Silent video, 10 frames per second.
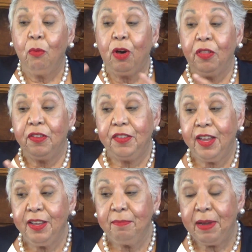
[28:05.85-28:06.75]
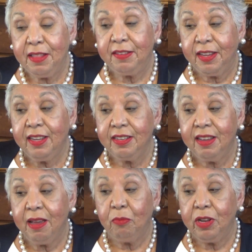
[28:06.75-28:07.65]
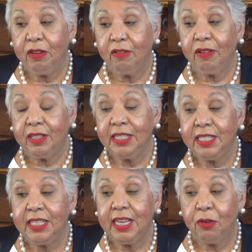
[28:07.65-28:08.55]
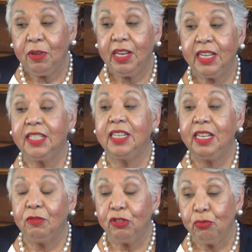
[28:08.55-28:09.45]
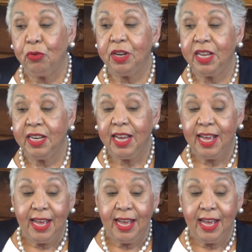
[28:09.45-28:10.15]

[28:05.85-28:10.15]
Well, by the second time when Clinton got reelected and he was sworn in,